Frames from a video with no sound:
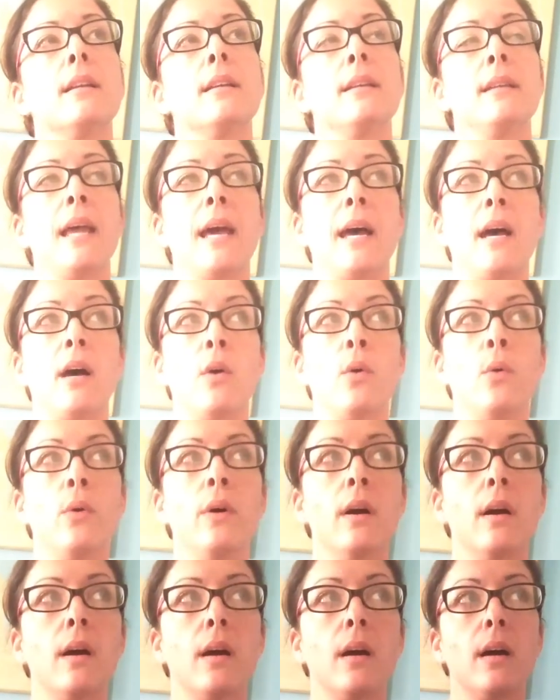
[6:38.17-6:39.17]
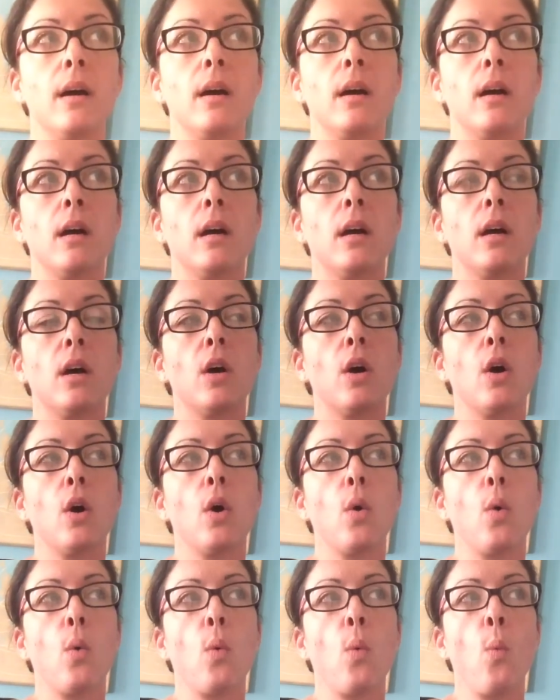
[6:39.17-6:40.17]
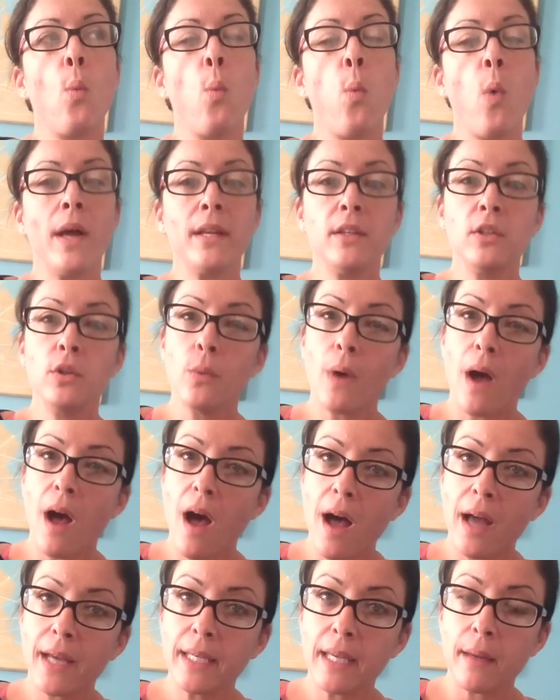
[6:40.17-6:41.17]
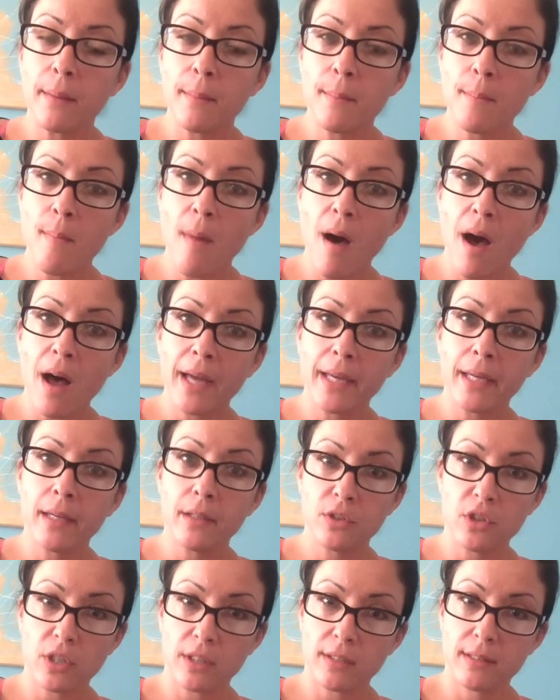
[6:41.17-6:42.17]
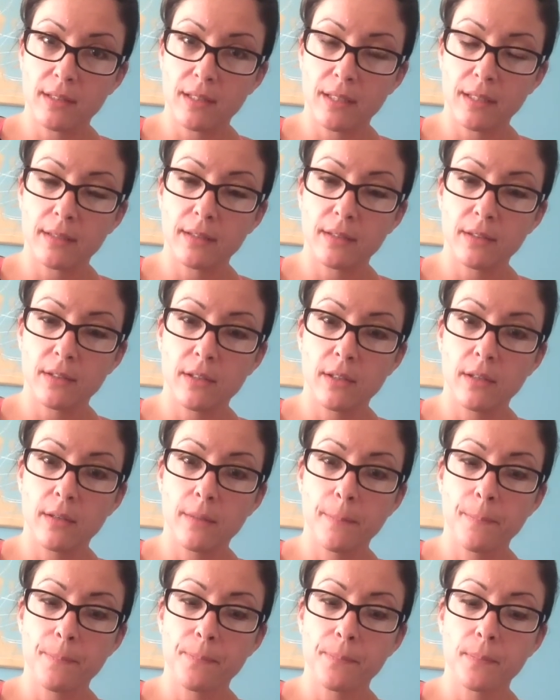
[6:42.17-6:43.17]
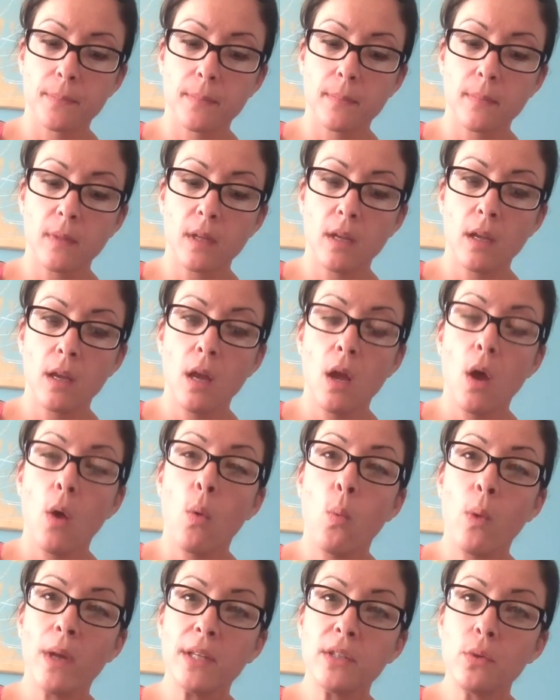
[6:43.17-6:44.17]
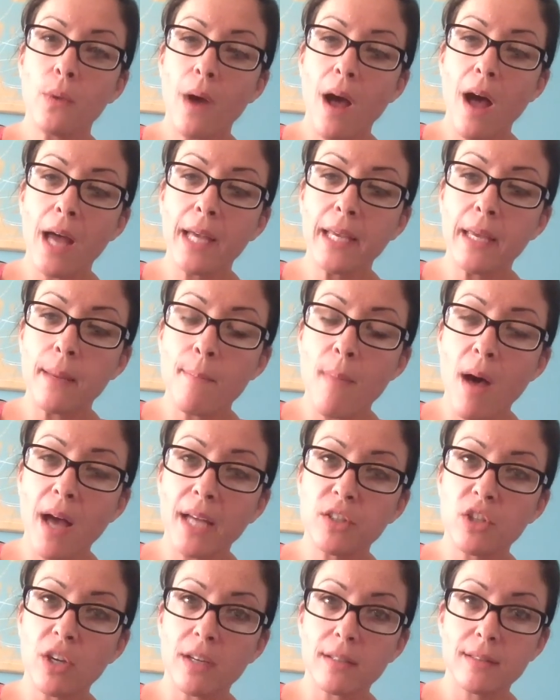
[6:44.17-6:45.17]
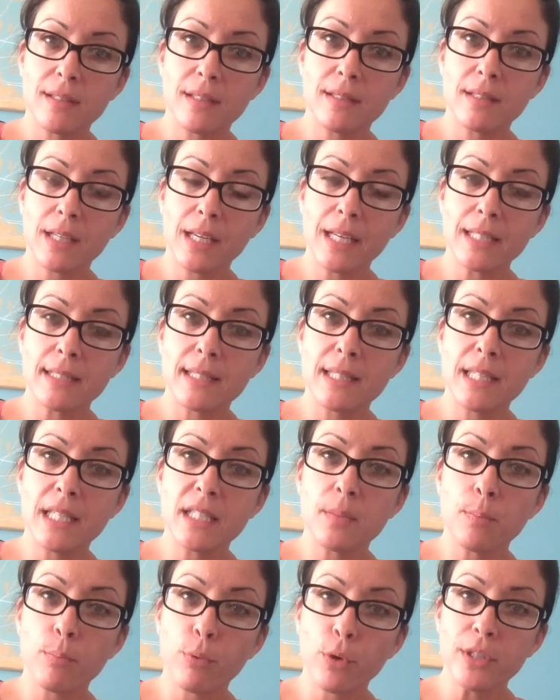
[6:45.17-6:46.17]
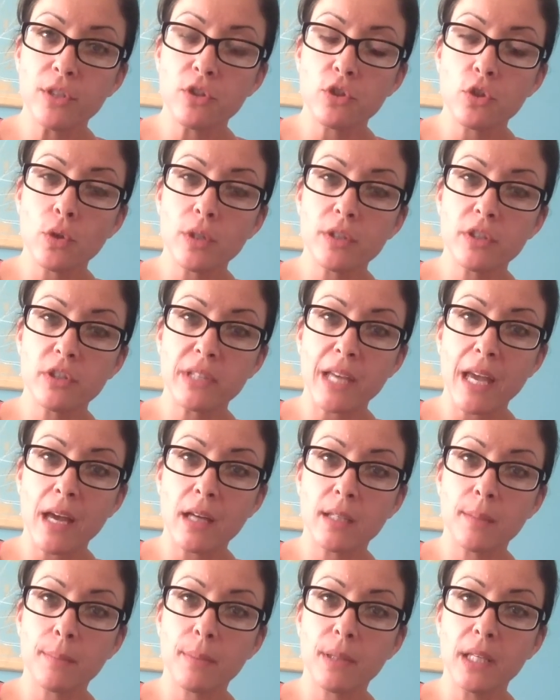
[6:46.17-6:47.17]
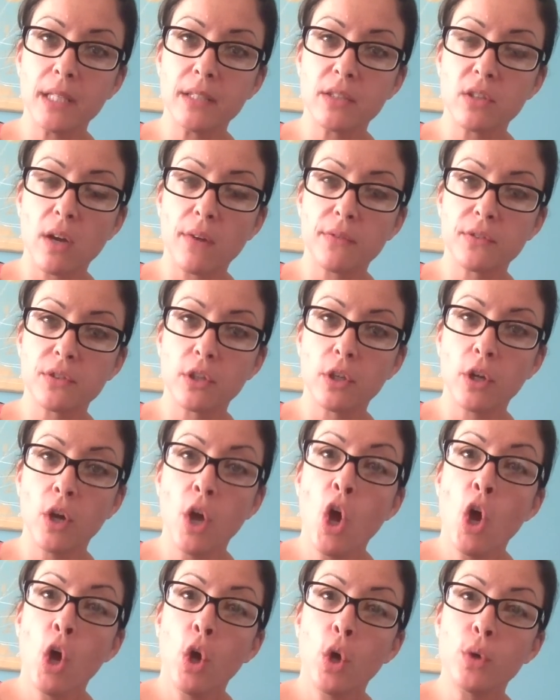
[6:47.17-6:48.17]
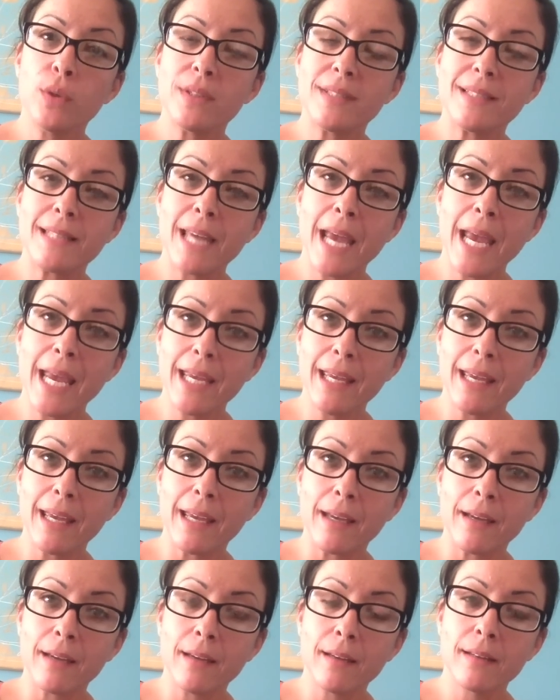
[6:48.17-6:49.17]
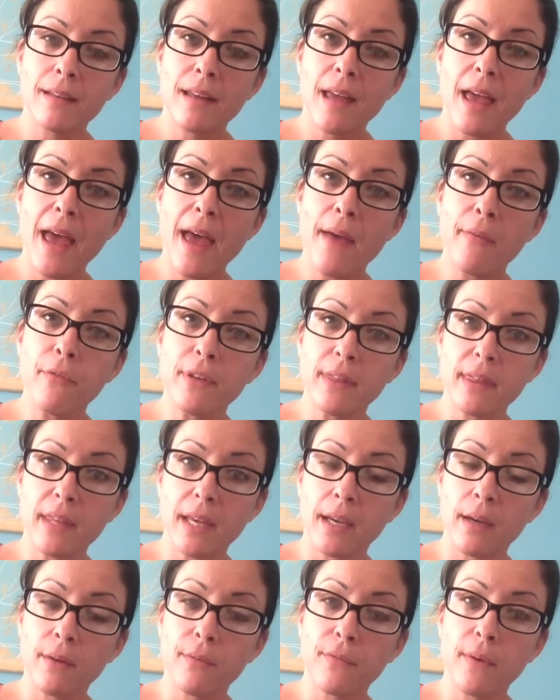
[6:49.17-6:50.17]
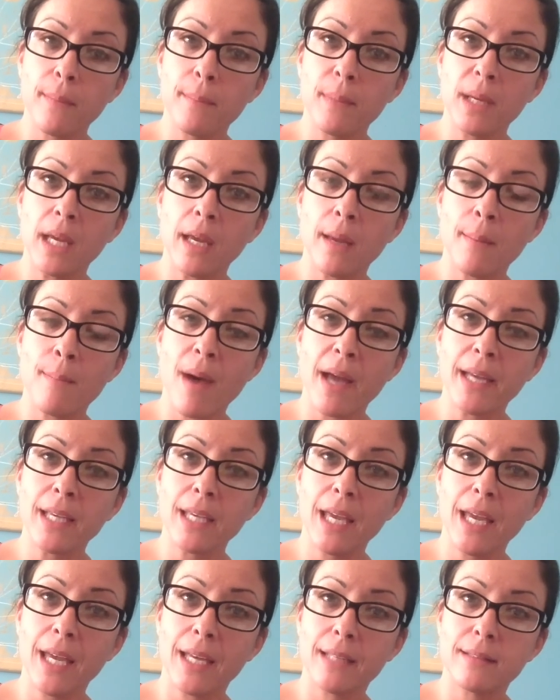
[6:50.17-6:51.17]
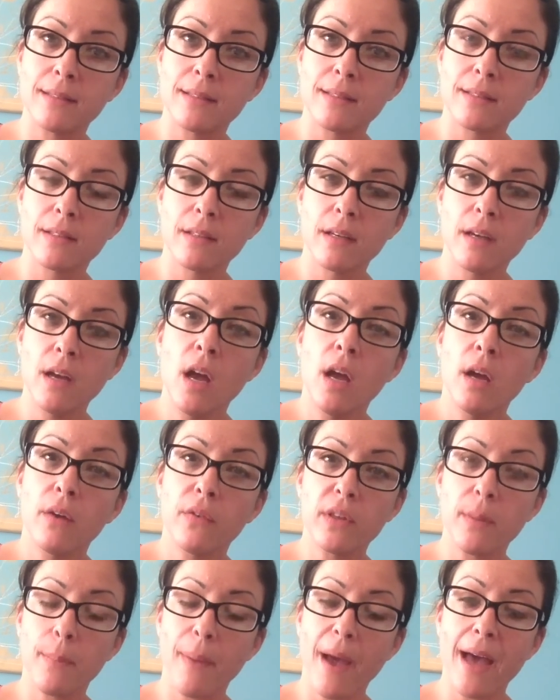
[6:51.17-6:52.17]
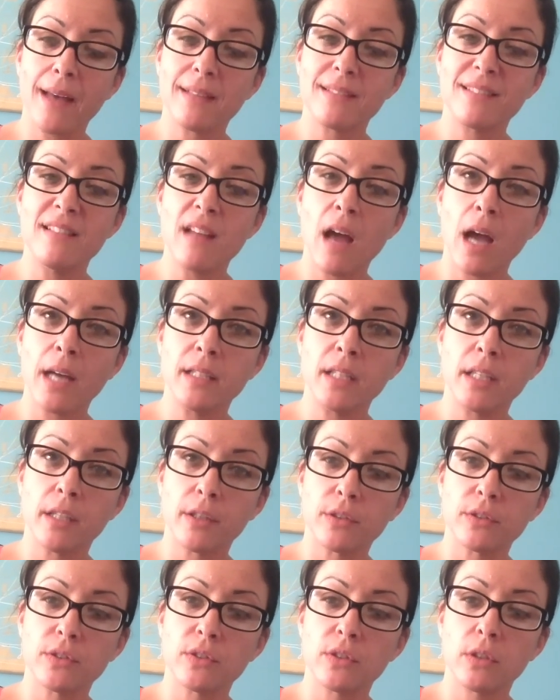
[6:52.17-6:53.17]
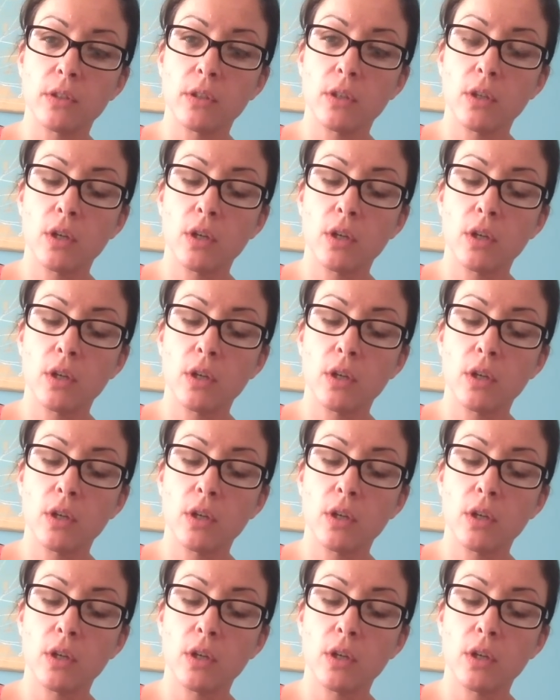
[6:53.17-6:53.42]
Now, when do I get my justice? When do I get my justice against this Prince George's County police officer who's taking everything from me and my kids for the past 9 years?